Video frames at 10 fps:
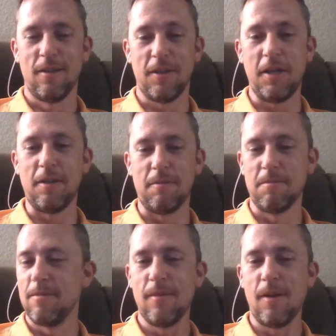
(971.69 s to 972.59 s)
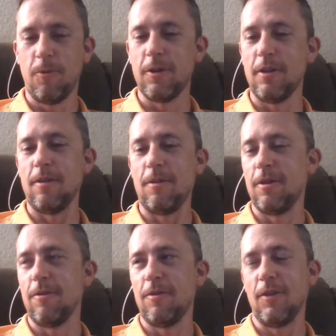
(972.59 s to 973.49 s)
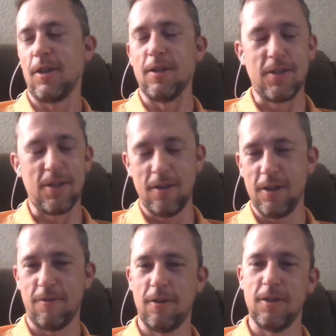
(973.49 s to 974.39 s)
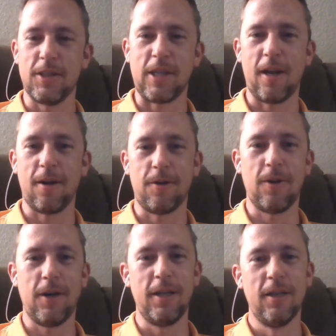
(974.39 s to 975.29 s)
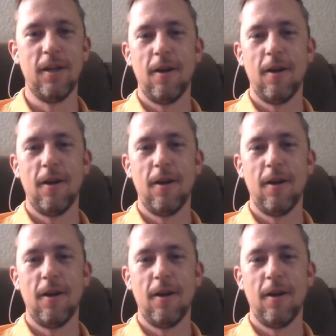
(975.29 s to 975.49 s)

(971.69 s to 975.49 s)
Like, wouldn't have even considered it for this category.